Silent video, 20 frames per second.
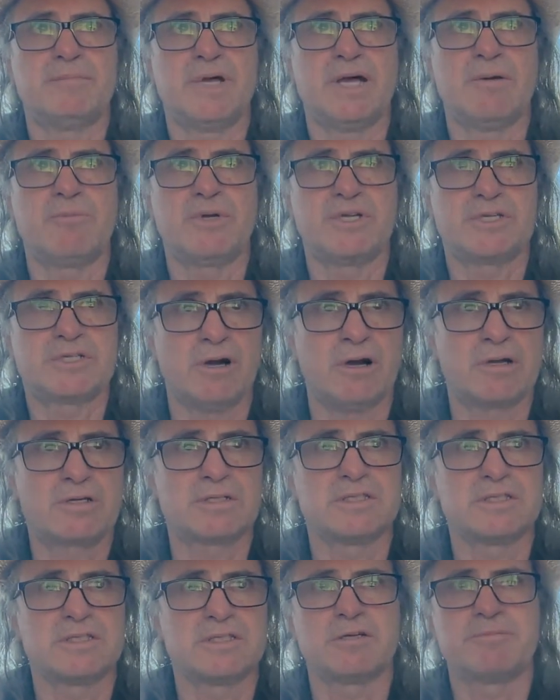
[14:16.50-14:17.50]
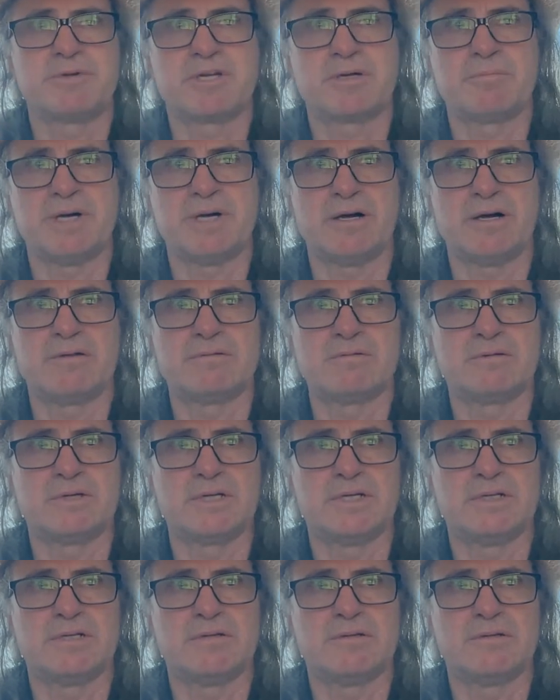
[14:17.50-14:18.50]
we talked a little bit about
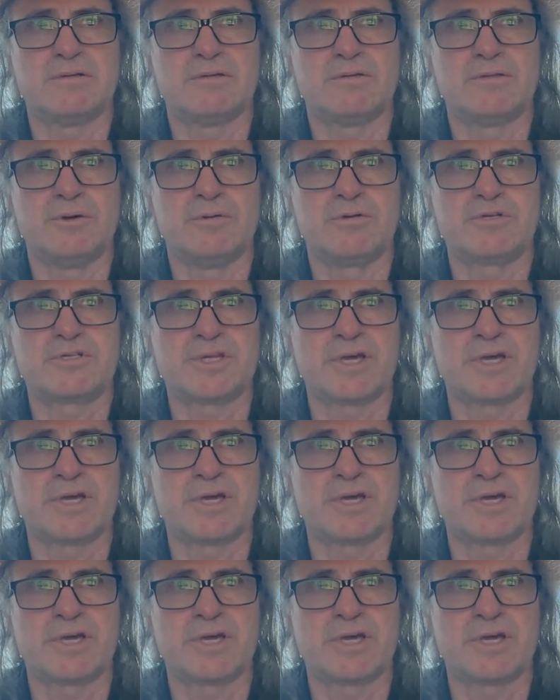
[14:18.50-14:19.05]
those